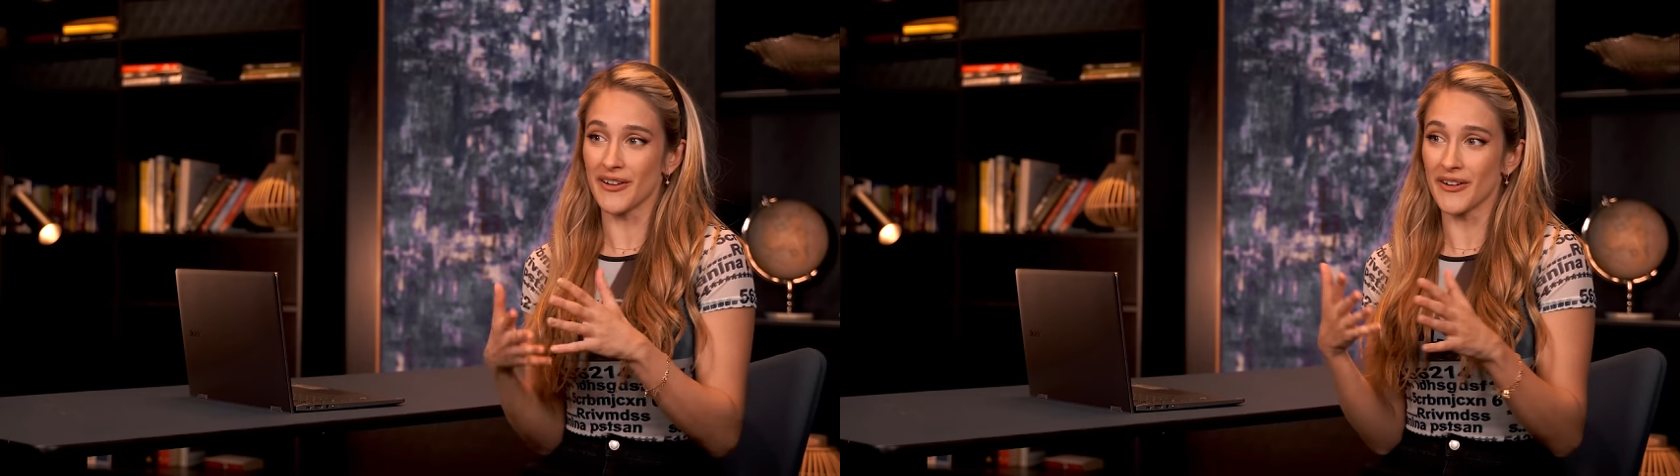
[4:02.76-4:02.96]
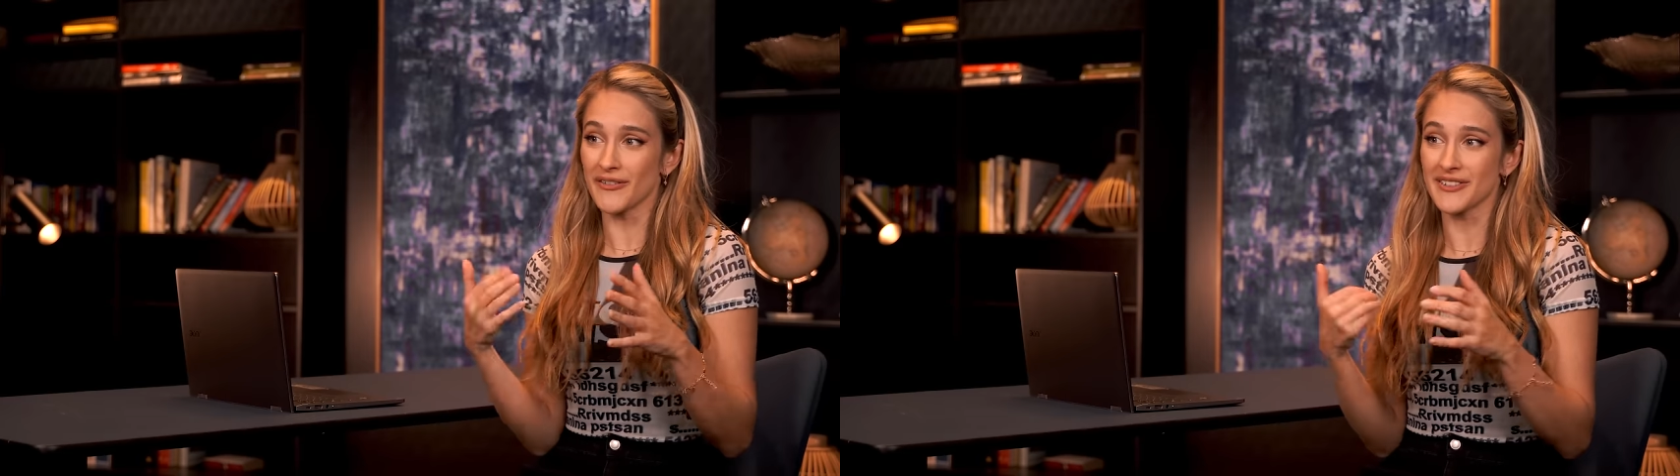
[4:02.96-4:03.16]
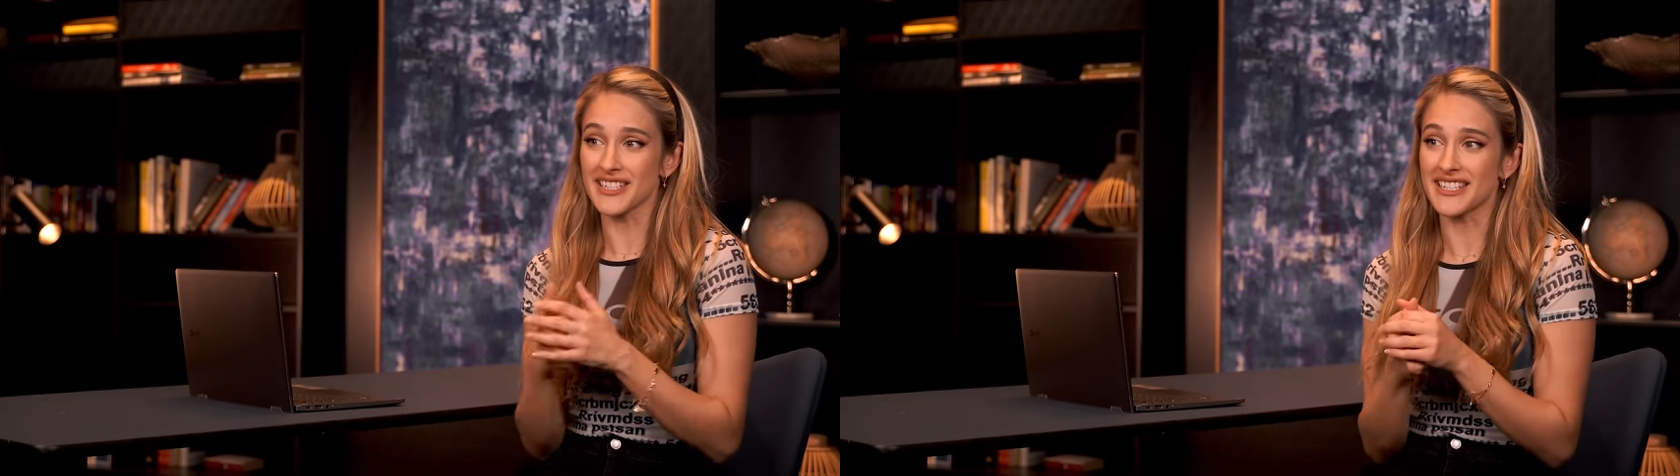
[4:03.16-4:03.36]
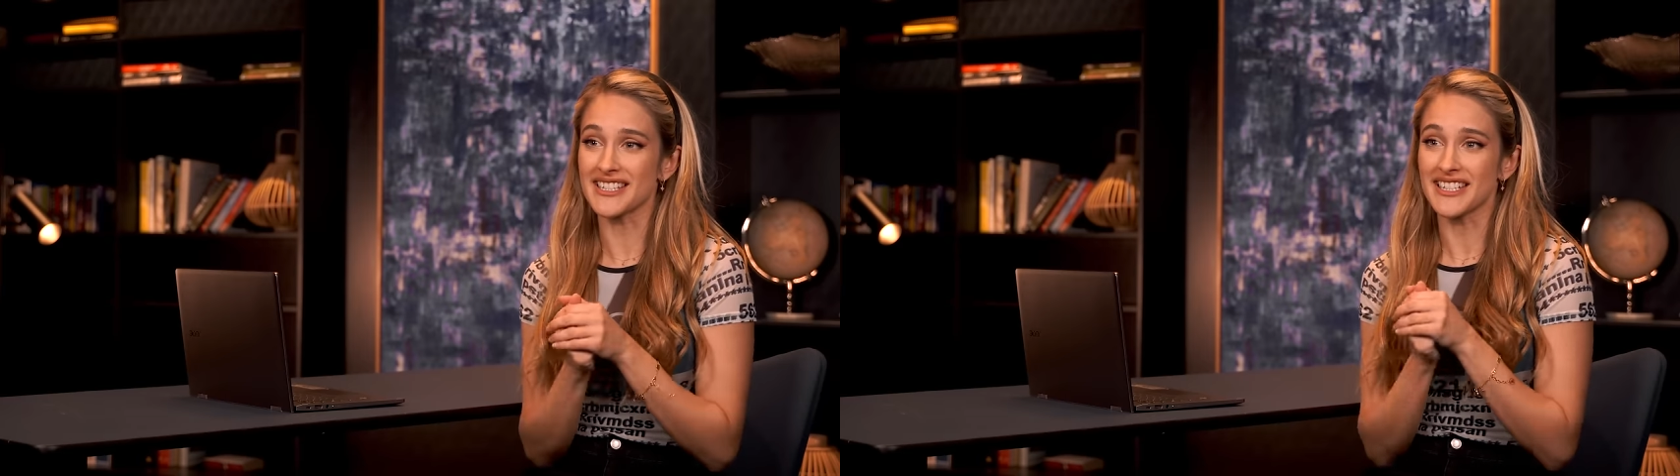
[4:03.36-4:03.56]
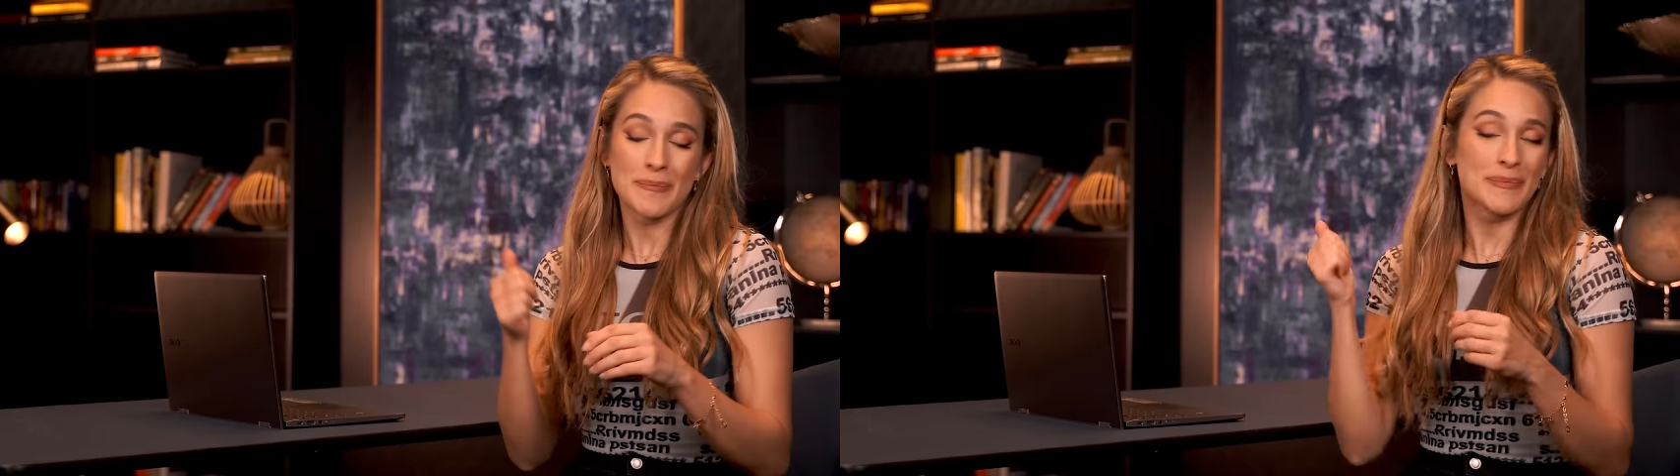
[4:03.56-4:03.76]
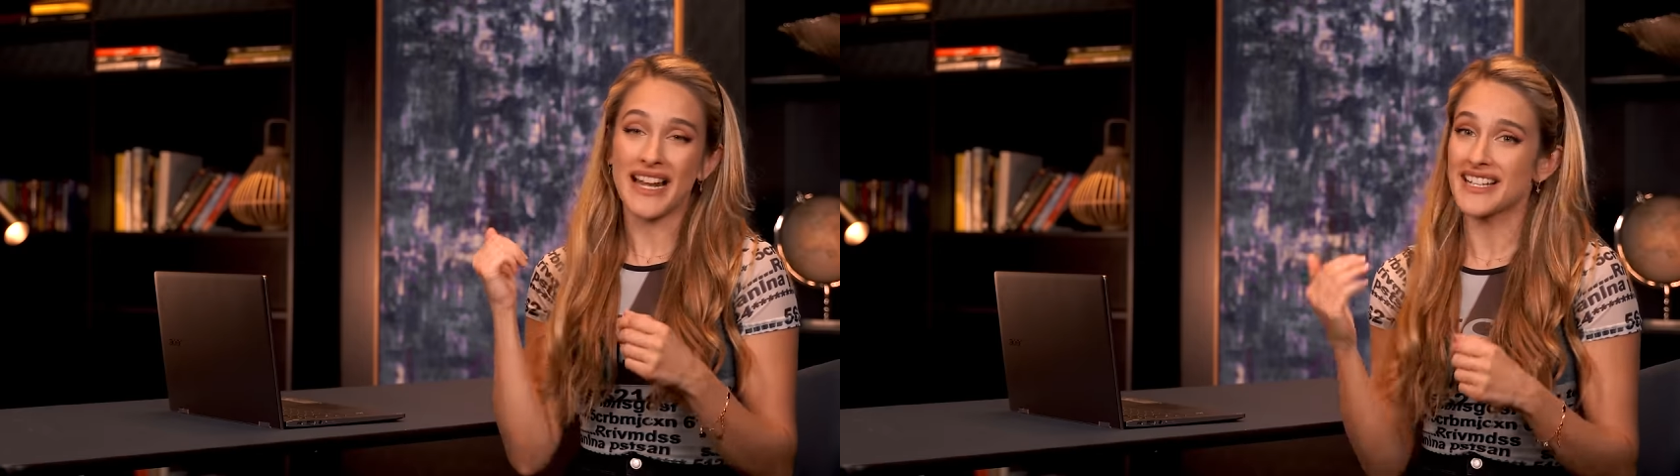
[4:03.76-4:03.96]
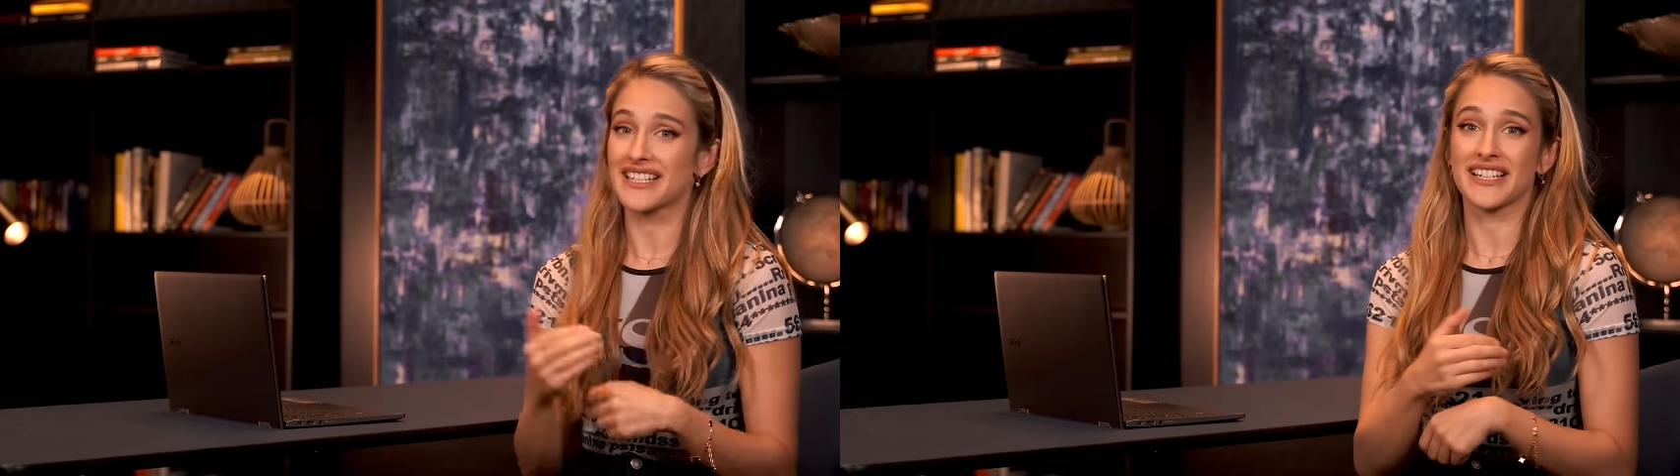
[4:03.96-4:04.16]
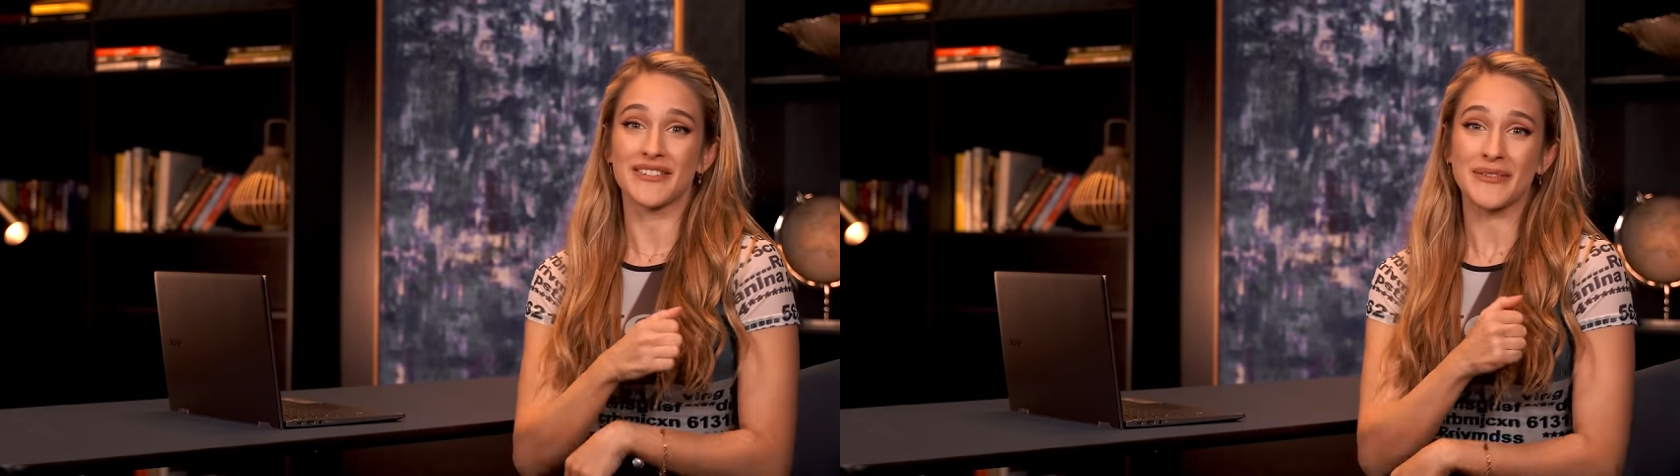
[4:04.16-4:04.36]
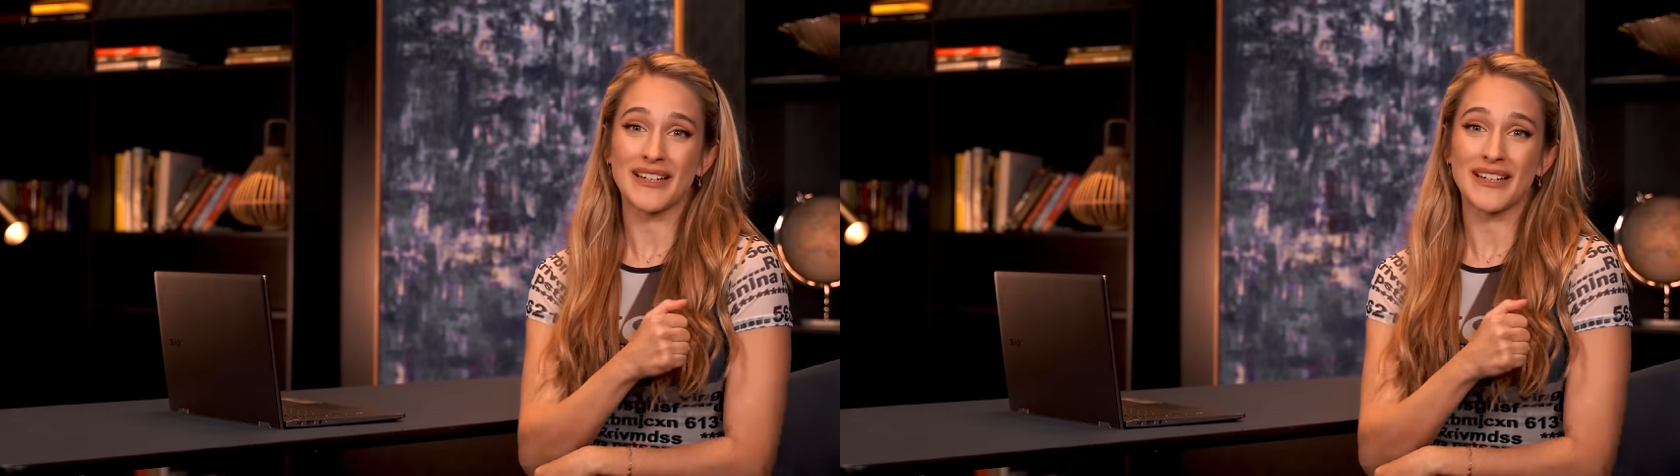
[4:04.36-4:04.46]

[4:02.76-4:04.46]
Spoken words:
of just blasting it through